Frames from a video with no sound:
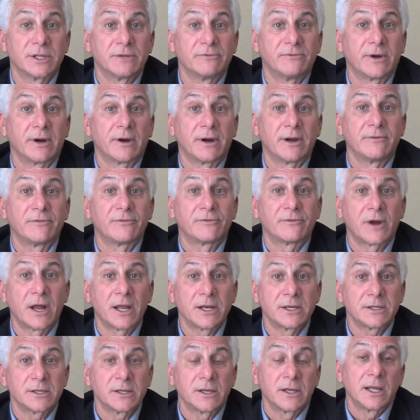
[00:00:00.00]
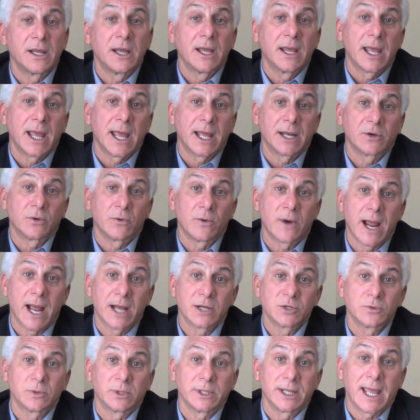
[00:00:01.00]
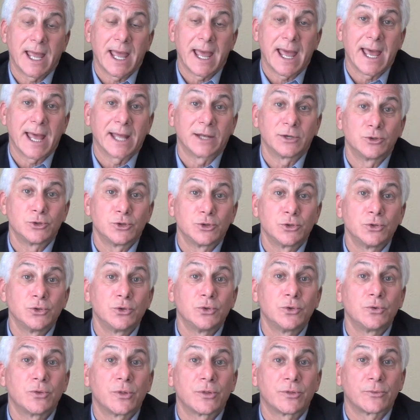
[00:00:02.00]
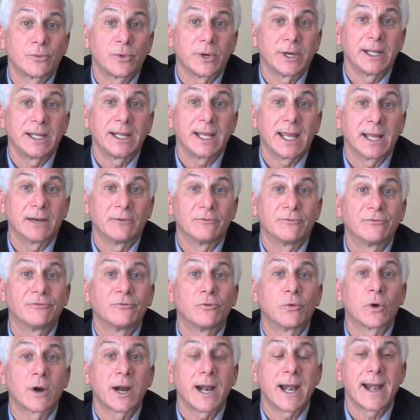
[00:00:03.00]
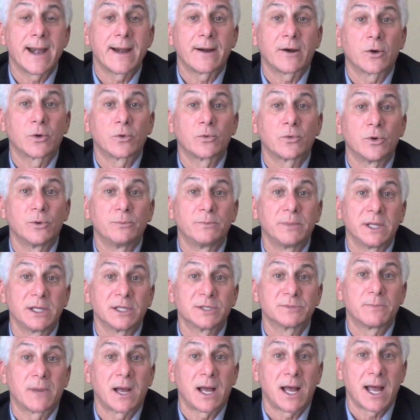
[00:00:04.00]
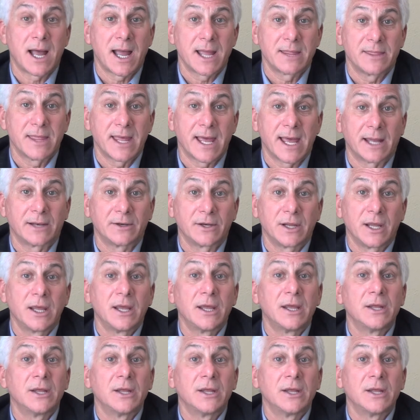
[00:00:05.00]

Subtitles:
in the very front and gradually add 2, 3, and 4 hair groupings behind that